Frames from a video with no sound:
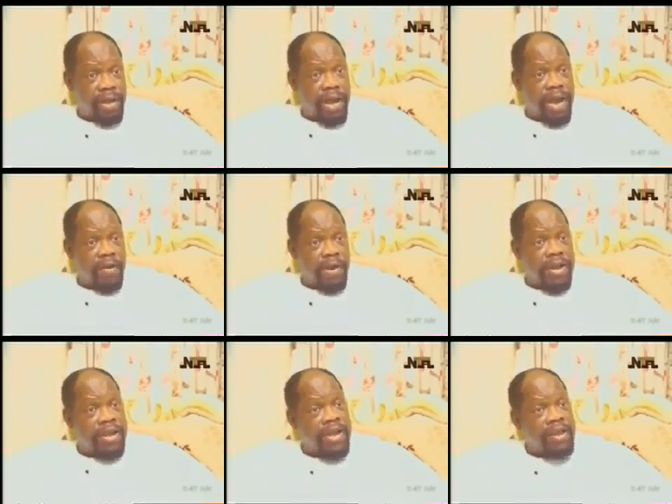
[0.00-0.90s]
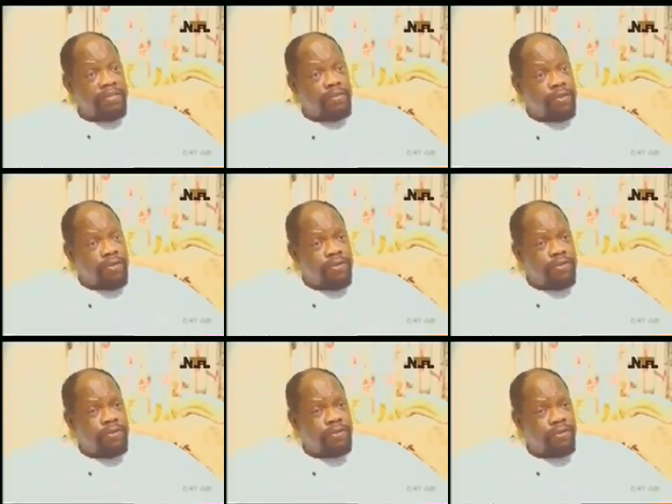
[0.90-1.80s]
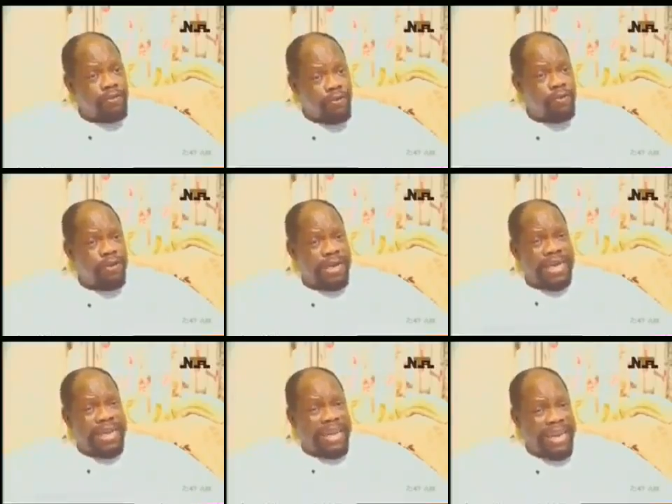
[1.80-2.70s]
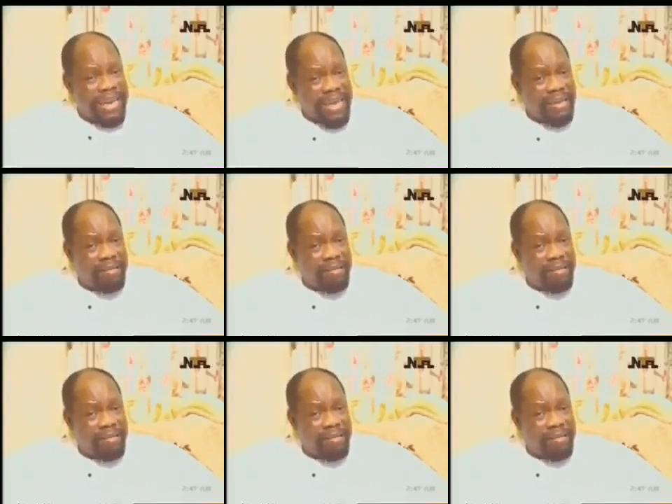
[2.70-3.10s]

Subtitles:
our case was so clear